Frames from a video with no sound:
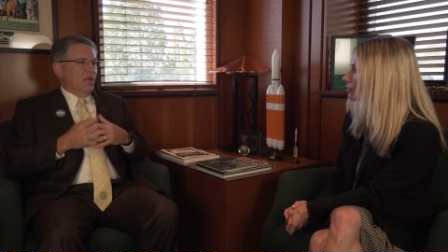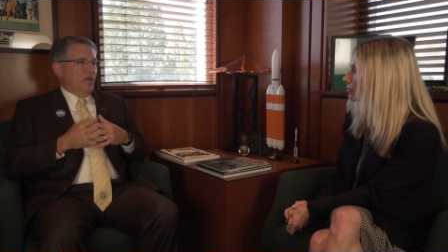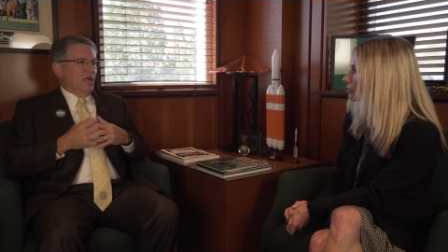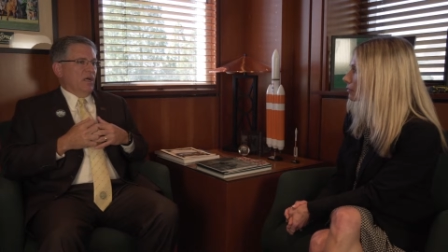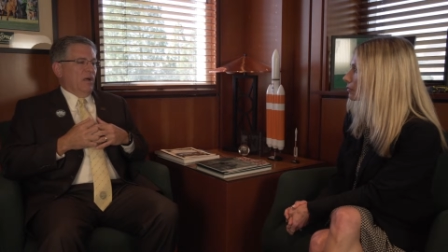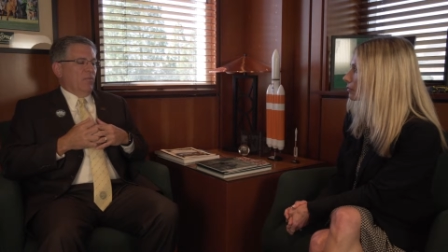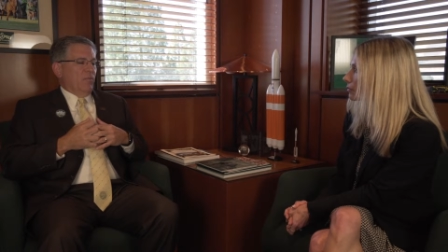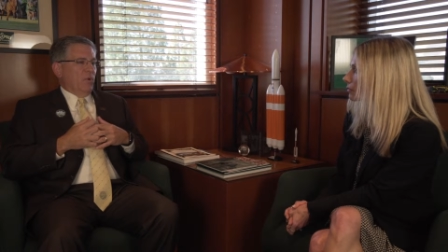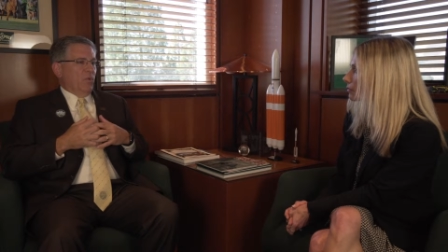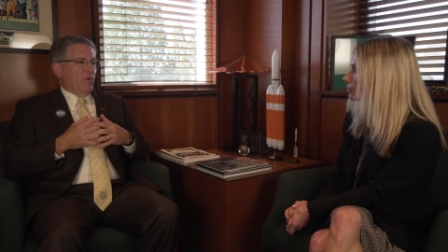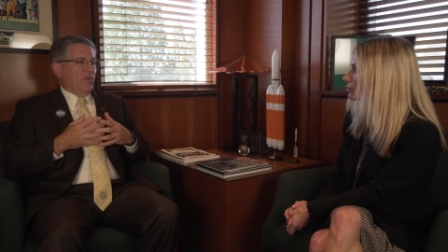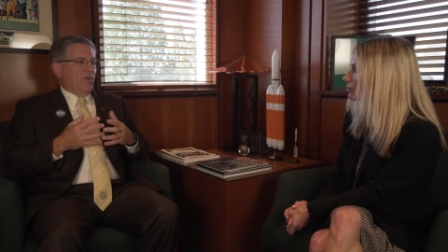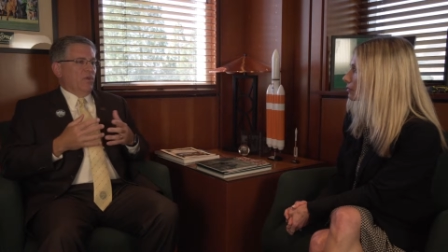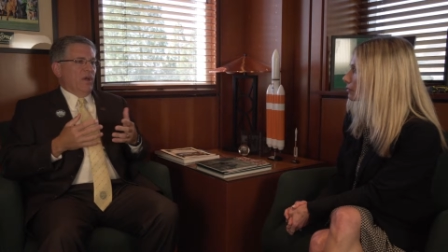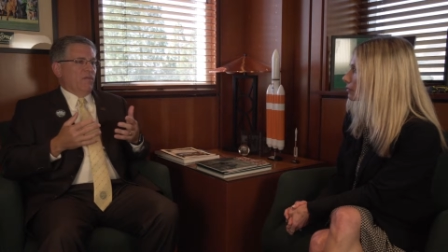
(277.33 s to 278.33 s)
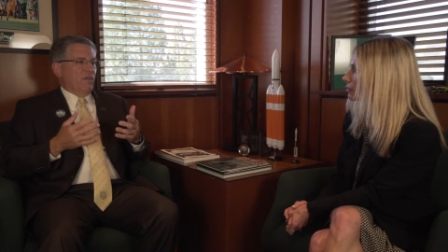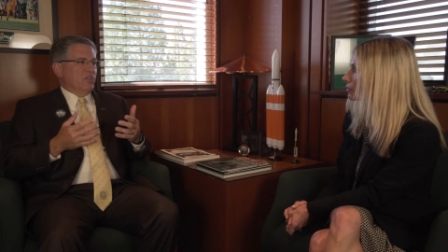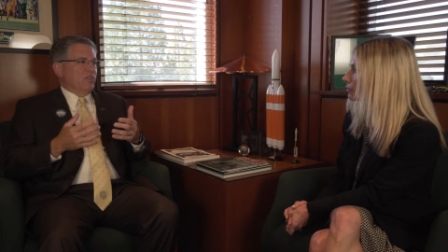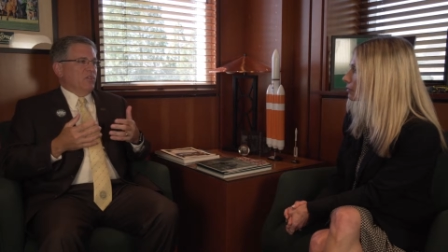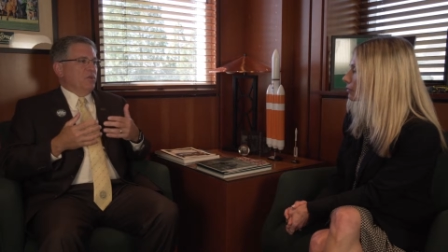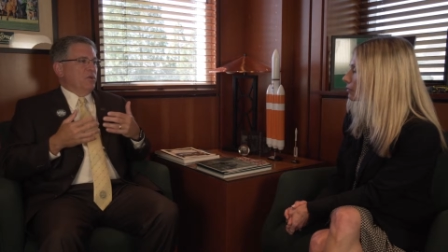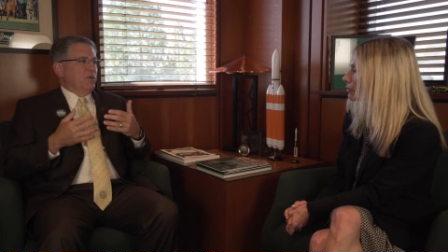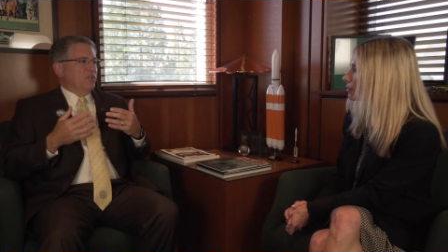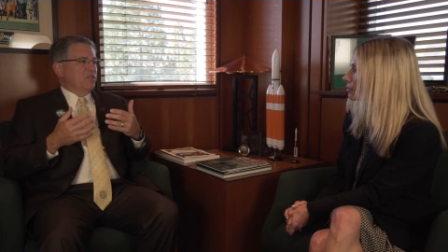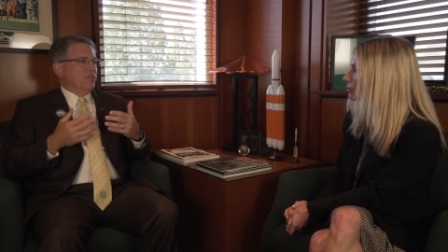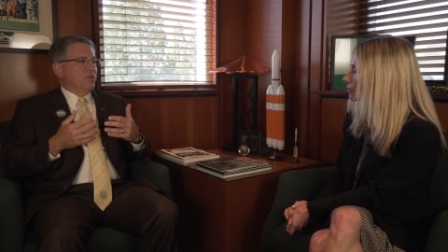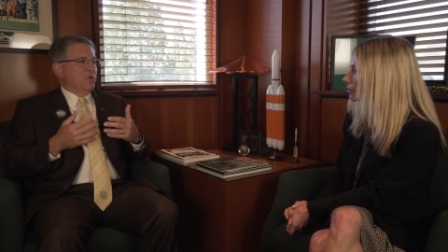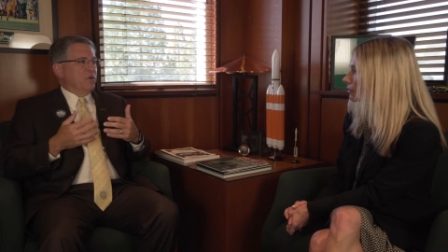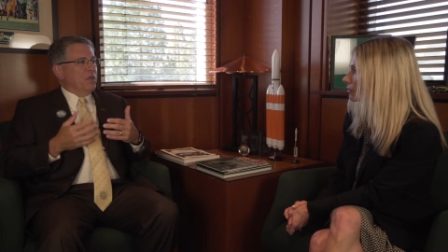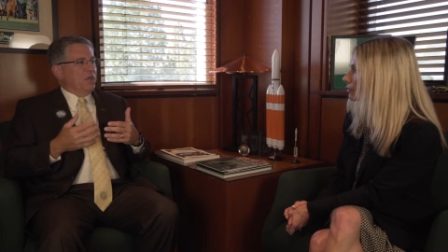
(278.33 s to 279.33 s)
Uh, but we do have our
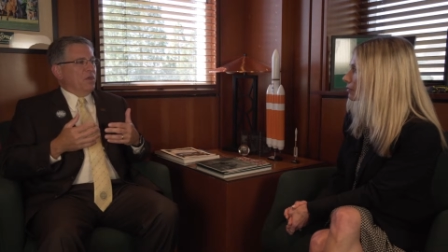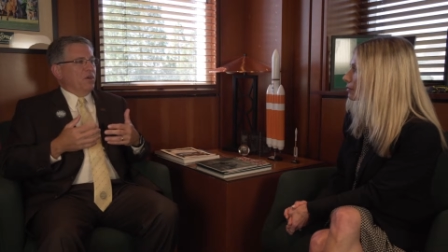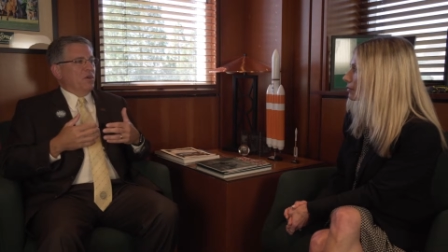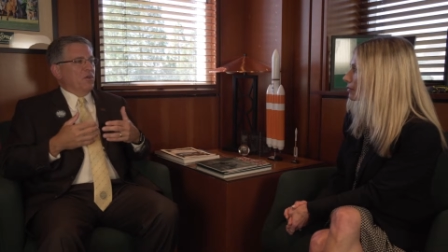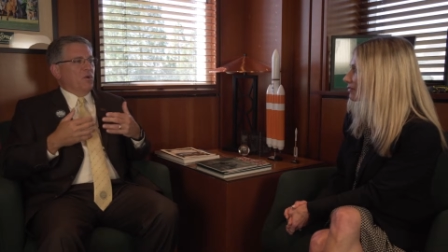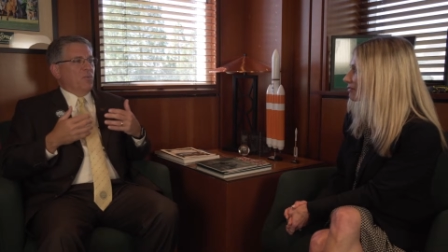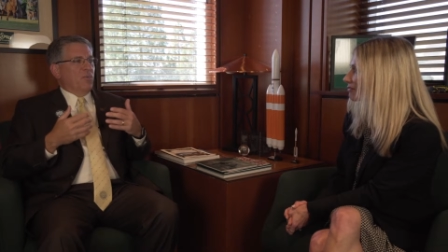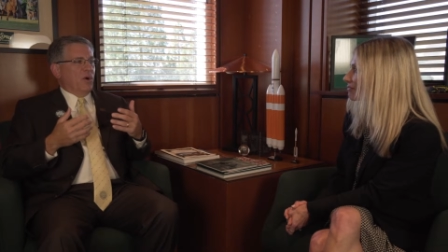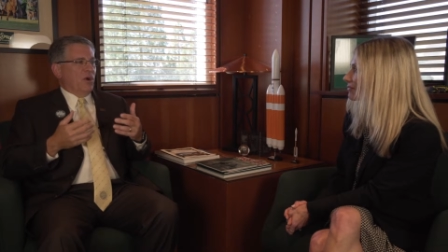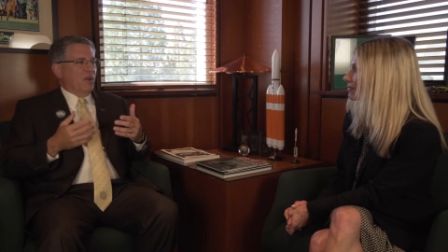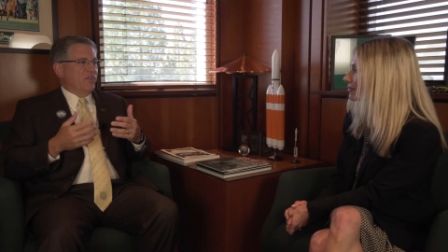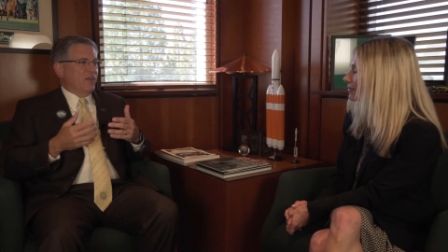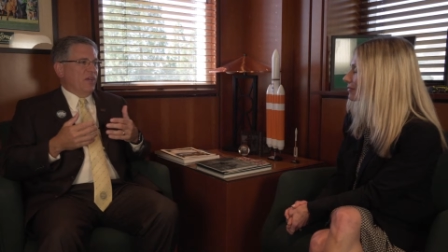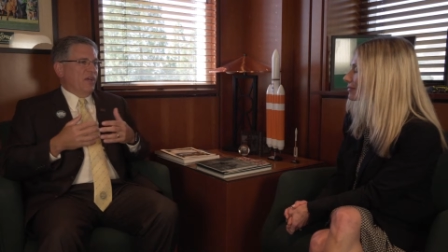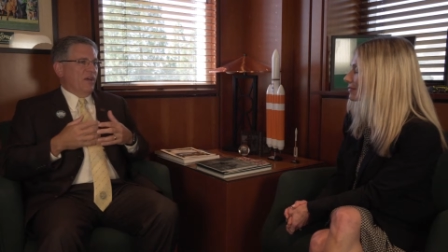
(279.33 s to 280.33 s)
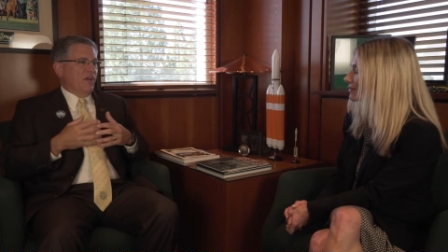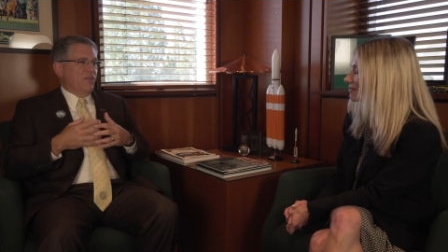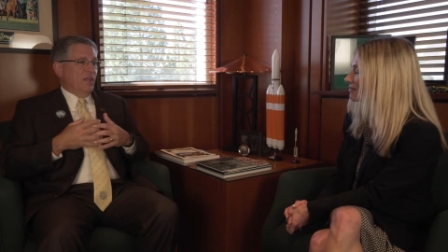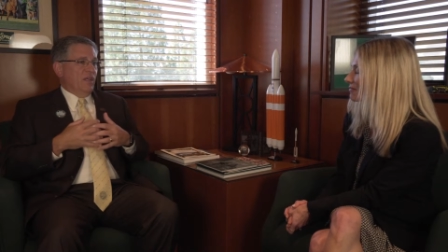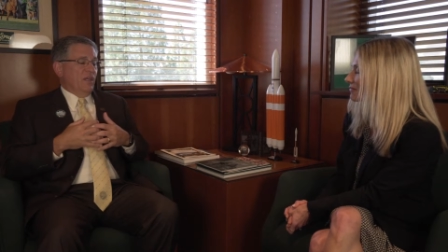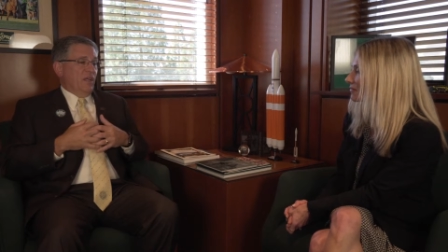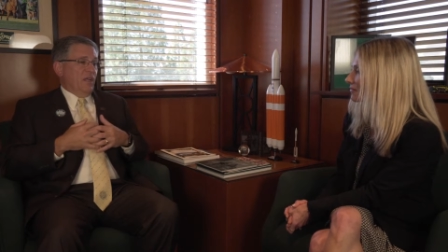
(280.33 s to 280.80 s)
students, they're here, they're part of town.